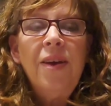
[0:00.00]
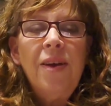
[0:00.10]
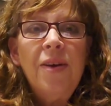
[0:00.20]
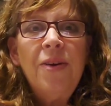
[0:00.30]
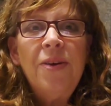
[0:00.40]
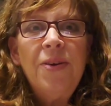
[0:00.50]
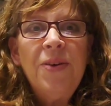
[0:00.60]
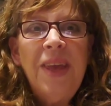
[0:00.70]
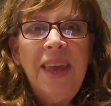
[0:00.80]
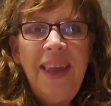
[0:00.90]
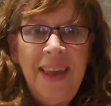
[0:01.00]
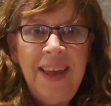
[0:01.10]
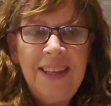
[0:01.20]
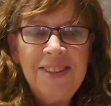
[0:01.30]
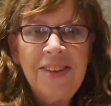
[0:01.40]

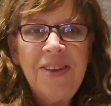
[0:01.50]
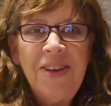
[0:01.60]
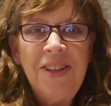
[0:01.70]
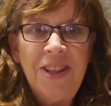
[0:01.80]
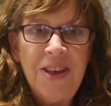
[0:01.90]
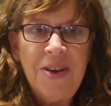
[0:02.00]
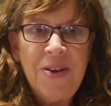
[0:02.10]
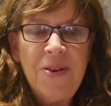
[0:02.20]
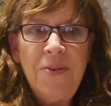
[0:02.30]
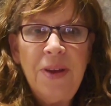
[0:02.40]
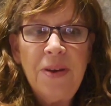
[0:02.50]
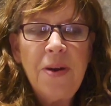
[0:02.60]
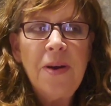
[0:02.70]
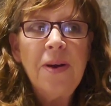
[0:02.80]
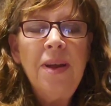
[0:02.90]
Okay, so hello. We
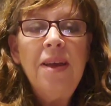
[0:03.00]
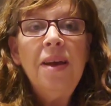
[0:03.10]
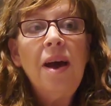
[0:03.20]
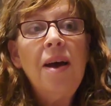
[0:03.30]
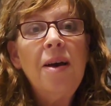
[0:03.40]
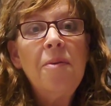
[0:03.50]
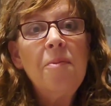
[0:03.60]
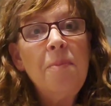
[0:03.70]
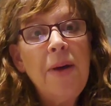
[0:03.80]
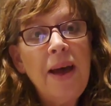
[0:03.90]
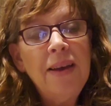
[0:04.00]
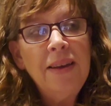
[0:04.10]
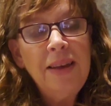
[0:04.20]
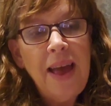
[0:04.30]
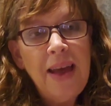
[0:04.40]
are
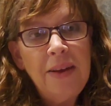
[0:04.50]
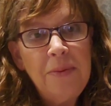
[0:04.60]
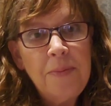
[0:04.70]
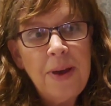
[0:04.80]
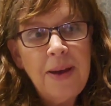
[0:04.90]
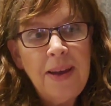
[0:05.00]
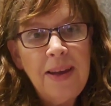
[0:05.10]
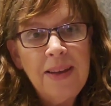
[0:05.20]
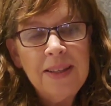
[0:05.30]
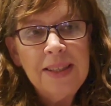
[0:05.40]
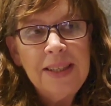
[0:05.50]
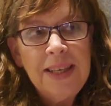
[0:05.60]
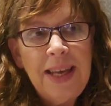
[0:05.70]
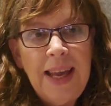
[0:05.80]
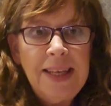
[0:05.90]
back at my
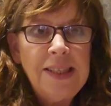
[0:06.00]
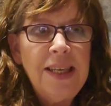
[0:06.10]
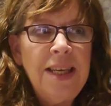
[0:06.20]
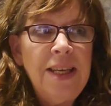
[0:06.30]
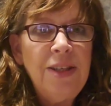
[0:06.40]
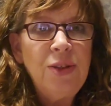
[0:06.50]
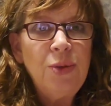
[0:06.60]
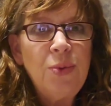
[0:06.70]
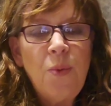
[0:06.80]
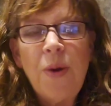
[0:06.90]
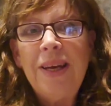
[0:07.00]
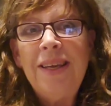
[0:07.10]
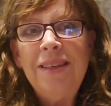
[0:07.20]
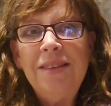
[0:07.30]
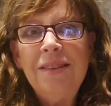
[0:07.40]

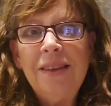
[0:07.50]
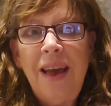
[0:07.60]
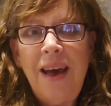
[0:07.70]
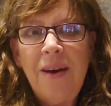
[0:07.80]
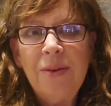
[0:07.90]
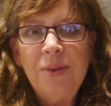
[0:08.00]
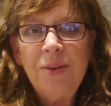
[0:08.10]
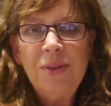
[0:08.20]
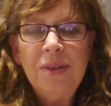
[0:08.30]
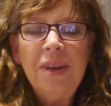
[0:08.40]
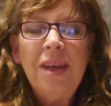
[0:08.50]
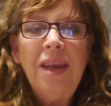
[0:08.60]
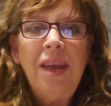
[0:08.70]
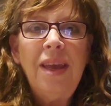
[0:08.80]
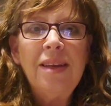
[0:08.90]
1820s house,
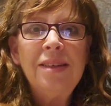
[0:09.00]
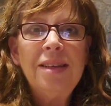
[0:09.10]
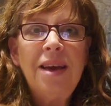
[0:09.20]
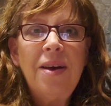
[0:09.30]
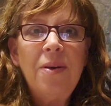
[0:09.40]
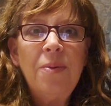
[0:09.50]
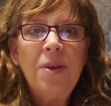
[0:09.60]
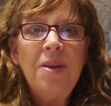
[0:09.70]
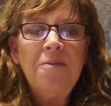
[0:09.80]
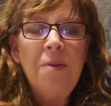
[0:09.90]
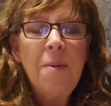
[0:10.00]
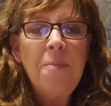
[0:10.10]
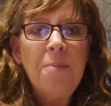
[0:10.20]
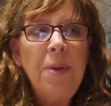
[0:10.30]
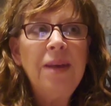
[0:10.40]
and we've
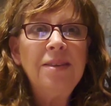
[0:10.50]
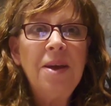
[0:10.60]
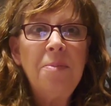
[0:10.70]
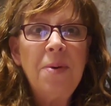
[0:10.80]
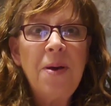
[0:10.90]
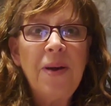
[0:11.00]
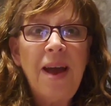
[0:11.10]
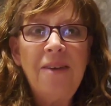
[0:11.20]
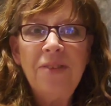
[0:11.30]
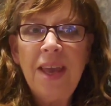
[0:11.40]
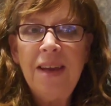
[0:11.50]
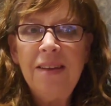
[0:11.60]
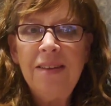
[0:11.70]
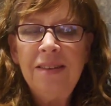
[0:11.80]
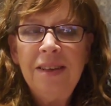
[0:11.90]
picked up our
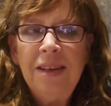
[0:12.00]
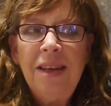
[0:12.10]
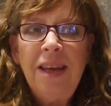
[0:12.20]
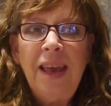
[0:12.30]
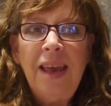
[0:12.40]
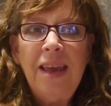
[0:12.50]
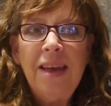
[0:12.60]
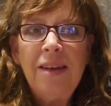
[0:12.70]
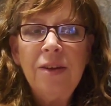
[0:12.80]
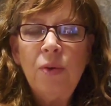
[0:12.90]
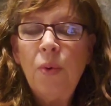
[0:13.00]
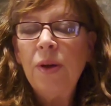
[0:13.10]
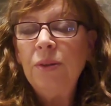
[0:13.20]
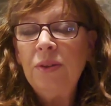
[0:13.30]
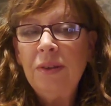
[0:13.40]
Afghan and
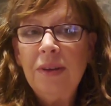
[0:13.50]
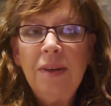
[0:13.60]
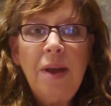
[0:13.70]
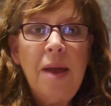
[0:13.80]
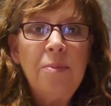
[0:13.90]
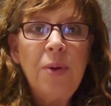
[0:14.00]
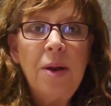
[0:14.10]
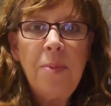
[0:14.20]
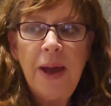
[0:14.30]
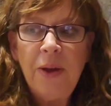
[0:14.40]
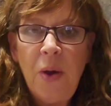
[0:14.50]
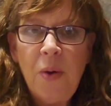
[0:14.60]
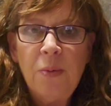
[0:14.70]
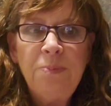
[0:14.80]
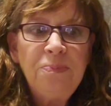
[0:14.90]
quilt and brought it back
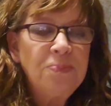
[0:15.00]
home.